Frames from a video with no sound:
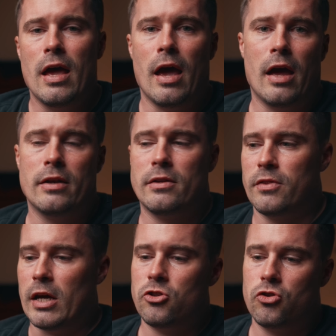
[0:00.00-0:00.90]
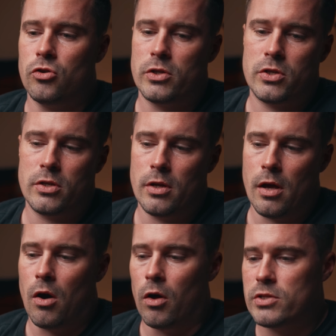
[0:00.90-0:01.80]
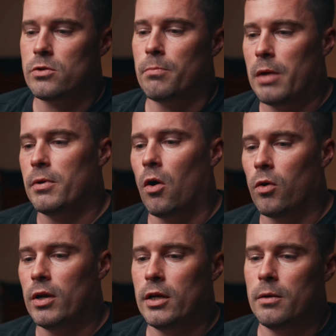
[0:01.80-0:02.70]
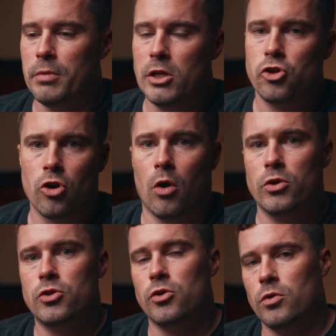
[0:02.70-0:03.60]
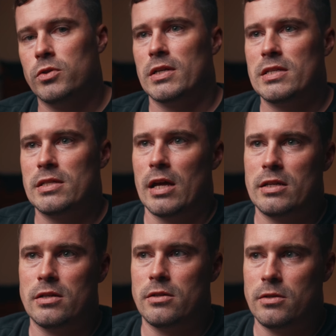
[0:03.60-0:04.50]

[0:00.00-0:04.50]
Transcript: and that should also maybe only be shown to users that